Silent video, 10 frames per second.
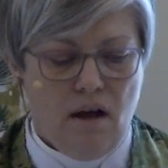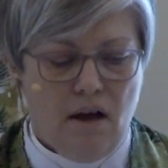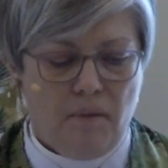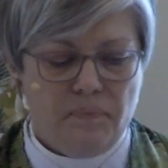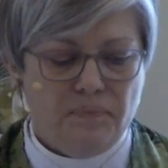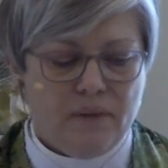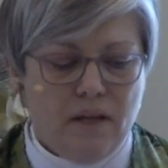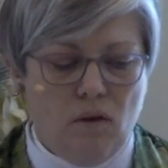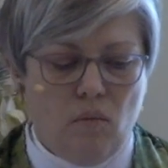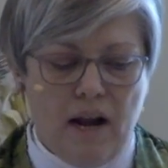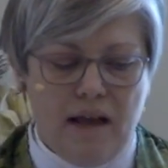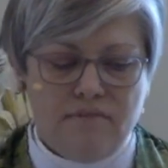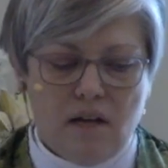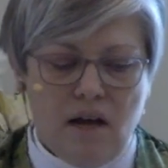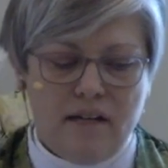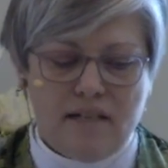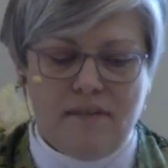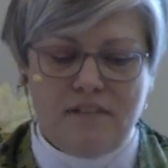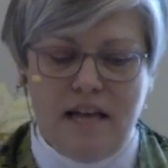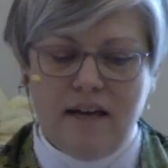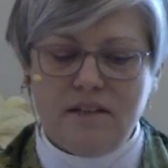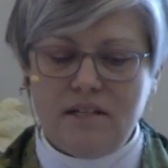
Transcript: Um, what I've done is I've taken